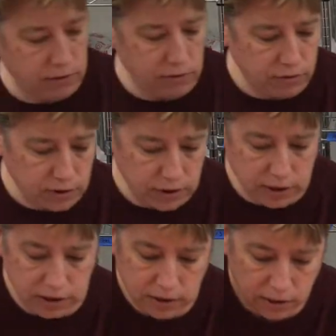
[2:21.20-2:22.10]

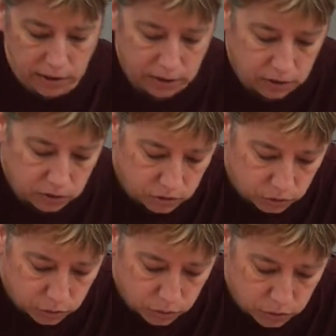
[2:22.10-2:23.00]
find a
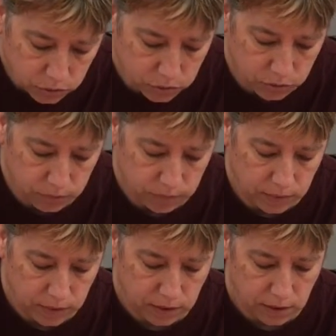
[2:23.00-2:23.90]
tool
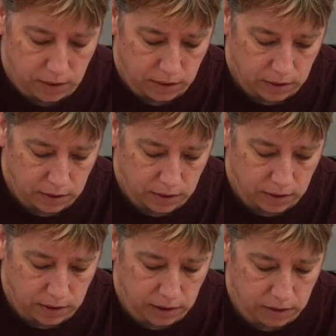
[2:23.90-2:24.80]

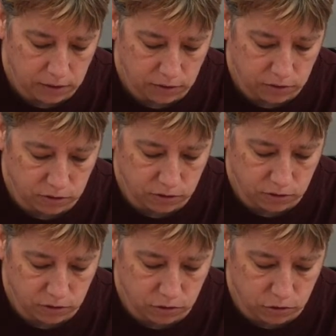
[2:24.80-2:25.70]
and I can
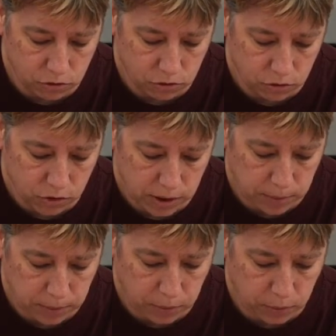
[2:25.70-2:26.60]

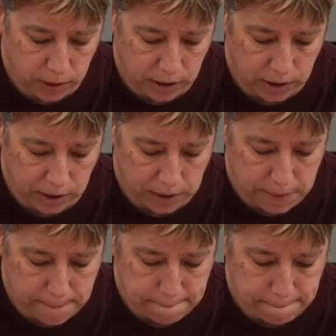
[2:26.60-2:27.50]
scrape away.